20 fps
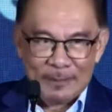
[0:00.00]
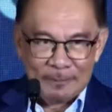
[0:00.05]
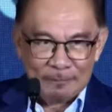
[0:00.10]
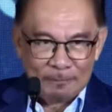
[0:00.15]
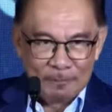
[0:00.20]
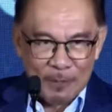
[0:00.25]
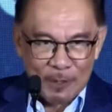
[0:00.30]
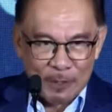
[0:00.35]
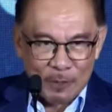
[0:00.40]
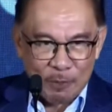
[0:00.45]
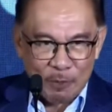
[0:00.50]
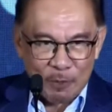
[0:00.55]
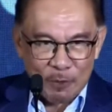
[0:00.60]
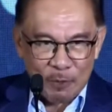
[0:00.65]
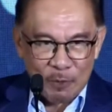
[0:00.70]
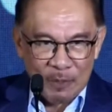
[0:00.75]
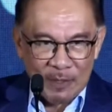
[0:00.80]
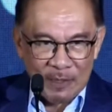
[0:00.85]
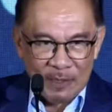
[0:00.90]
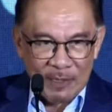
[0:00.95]

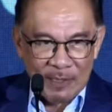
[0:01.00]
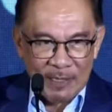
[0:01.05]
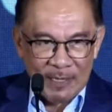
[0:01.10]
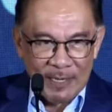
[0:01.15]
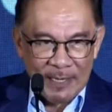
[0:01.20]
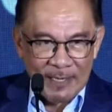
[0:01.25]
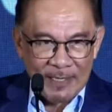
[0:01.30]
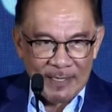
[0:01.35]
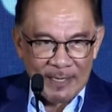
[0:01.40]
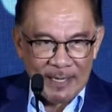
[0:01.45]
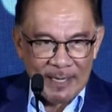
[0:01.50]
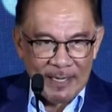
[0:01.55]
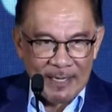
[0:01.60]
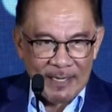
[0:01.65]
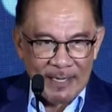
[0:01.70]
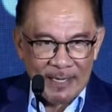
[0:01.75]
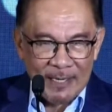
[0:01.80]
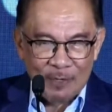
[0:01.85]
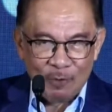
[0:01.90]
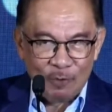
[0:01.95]
responsibility and
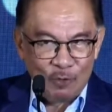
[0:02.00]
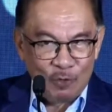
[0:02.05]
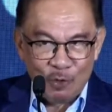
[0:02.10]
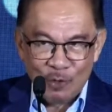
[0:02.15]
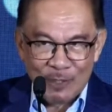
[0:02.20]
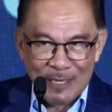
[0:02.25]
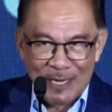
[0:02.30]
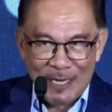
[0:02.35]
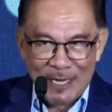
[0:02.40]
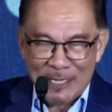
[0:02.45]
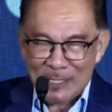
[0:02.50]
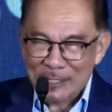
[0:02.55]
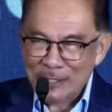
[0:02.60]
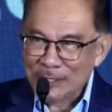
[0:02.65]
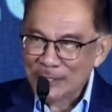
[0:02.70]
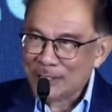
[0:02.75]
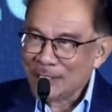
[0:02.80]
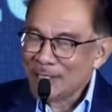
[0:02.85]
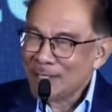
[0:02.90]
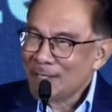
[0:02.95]
not
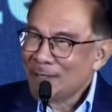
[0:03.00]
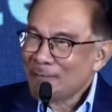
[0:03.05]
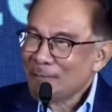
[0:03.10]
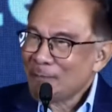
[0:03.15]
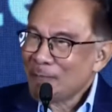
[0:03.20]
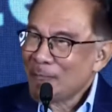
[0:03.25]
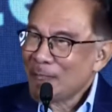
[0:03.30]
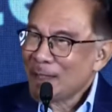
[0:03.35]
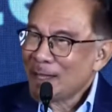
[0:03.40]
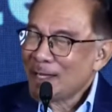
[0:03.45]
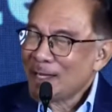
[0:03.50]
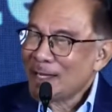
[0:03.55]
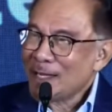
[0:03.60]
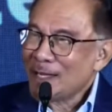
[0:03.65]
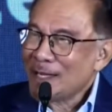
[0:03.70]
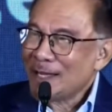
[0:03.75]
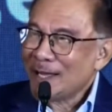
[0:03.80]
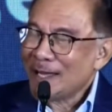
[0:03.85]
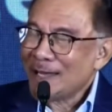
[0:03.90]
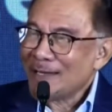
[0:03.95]
age,
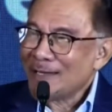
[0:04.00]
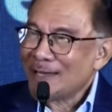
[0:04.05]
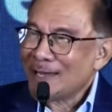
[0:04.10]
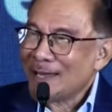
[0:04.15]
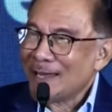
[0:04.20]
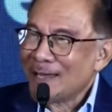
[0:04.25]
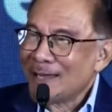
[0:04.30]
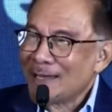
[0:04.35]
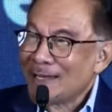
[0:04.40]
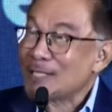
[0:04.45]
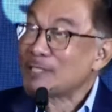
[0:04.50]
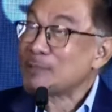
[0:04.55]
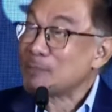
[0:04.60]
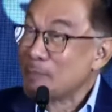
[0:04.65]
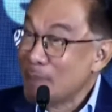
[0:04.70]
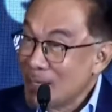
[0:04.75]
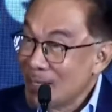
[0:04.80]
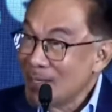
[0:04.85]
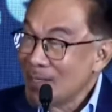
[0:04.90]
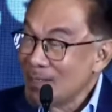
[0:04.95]
and
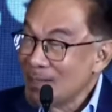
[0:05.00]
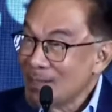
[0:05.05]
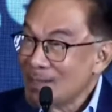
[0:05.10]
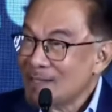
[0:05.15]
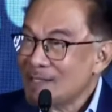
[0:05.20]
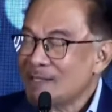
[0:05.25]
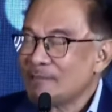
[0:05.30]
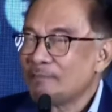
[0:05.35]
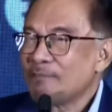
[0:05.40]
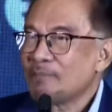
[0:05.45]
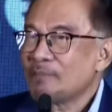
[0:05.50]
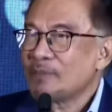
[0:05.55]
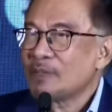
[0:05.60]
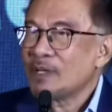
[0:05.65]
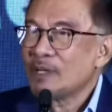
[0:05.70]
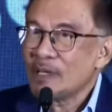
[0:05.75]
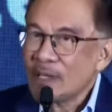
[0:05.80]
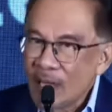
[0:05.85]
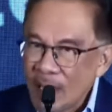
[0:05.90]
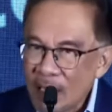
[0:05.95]
experience.
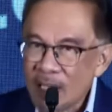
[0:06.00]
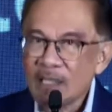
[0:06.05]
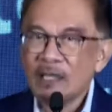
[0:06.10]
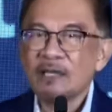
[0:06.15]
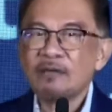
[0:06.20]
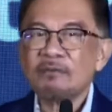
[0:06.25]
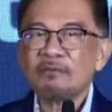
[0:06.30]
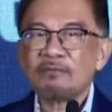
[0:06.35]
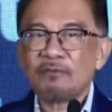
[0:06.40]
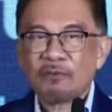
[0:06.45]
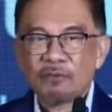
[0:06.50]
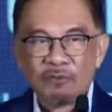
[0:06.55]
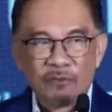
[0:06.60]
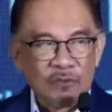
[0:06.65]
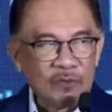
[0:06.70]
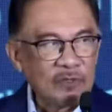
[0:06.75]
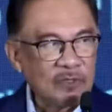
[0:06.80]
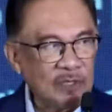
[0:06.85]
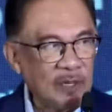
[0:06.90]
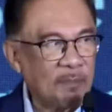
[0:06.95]
And I have, of
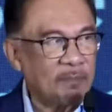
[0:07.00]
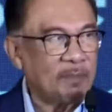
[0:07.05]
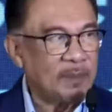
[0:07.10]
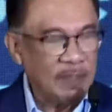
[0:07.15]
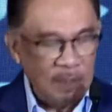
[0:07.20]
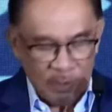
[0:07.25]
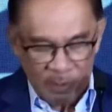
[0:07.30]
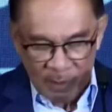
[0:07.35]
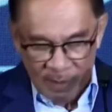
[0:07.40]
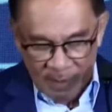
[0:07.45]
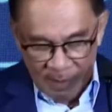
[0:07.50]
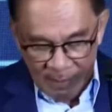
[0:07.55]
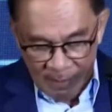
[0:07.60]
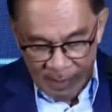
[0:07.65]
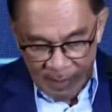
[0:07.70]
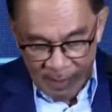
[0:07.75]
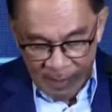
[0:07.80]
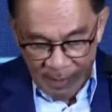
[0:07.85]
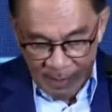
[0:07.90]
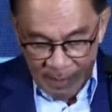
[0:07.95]
course, appealed to them
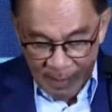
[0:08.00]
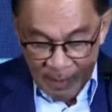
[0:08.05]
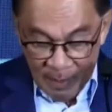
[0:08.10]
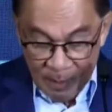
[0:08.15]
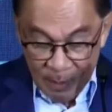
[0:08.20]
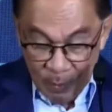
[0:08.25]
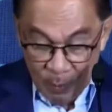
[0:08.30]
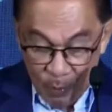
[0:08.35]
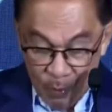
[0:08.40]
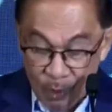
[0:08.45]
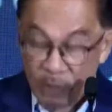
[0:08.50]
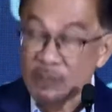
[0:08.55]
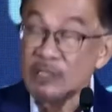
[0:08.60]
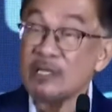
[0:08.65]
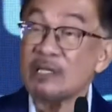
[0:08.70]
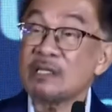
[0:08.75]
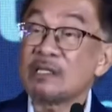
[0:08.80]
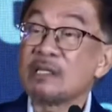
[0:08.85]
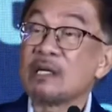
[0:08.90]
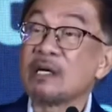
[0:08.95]
and would
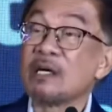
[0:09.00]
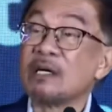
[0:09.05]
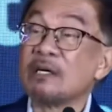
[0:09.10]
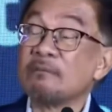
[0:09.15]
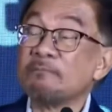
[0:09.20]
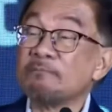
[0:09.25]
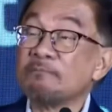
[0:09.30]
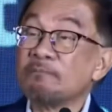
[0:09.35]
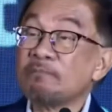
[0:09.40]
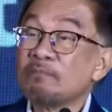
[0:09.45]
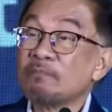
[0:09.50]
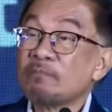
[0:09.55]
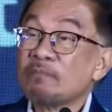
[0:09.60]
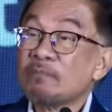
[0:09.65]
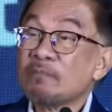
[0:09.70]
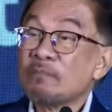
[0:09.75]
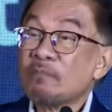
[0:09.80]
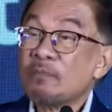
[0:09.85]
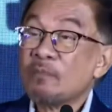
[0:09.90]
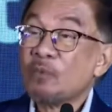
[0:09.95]
seek their
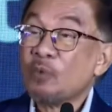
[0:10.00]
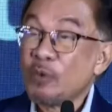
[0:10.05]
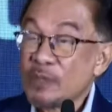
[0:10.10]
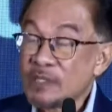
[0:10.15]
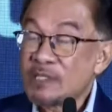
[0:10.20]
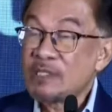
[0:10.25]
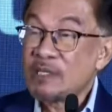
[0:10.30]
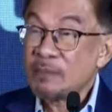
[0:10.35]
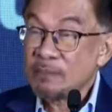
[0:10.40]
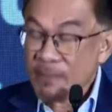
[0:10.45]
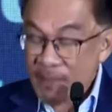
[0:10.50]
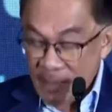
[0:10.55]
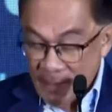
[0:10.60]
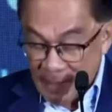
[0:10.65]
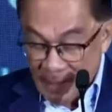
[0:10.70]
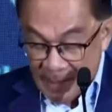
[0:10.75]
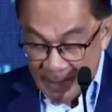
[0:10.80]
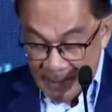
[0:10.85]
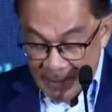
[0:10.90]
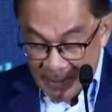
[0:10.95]
wisdom and
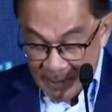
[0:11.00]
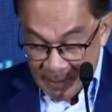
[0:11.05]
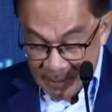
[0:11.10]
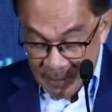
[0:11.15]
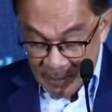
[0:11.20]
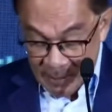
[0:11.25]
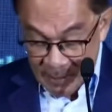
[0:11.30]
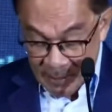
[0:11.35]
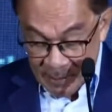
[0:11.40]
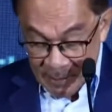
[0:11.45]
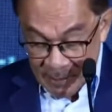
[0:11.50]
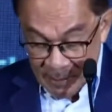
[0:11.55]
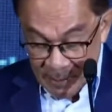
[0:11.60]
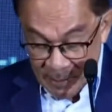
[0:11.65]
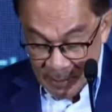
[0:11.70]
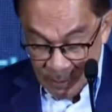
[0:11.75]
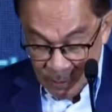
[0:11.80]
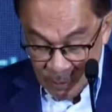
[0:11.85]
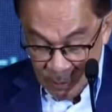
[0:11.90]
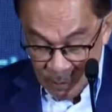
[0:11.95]
guidance in
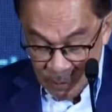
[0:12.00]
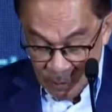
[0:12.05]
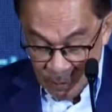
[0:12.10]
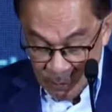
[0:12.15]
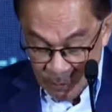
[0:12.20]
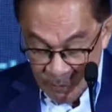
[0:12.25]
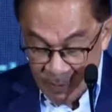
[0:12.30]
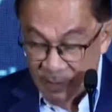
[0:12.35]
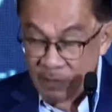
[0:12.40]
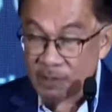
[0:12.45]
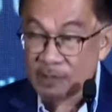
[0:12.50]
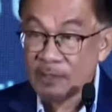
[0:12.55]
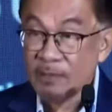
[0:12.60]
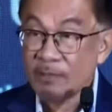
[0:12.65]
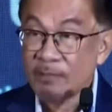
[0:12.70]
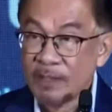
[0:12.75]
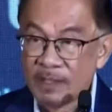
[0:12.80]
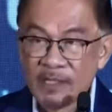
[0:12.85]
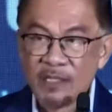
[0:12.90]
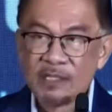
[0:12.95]
trying to resolve this.
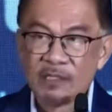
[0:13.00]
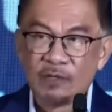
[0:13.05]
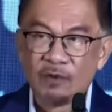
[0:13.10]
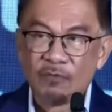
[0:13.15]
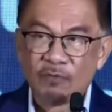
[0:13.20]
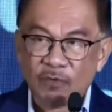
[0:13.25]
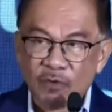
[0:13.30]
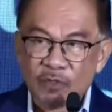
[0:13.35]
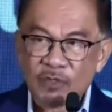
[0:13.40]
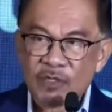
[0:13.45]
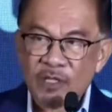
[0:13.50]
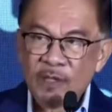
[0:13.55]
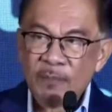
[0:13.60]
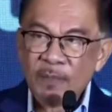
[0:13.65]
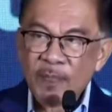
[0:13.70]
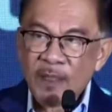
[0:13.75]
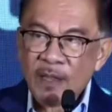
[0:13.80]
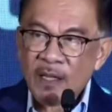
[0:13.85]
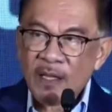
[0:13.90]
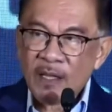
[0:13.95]
But this is, of course,
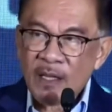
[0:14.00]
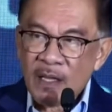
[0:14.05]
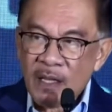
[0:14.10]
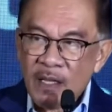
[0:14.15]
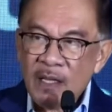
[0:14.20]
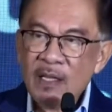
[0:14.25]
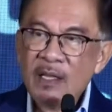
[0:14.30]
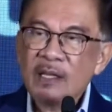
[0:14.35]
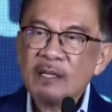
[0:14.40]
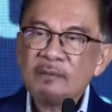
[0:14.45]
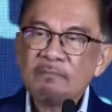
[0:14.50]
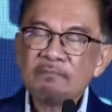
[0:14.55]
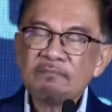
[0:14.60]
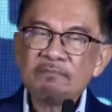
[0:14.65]
a